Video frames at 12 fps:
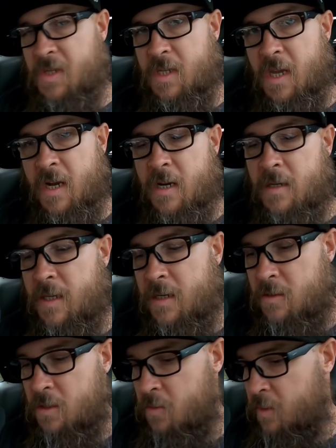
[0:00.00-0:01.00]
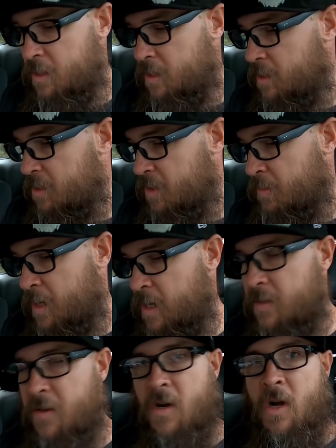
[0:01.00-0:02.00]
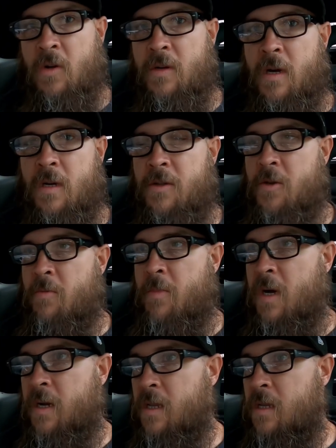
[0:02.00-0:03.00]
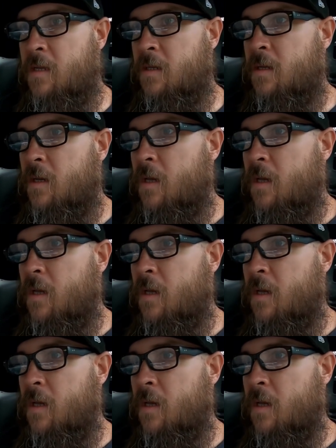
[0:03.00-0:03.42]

are scared. They don't know what to expect. They're holding on to their money.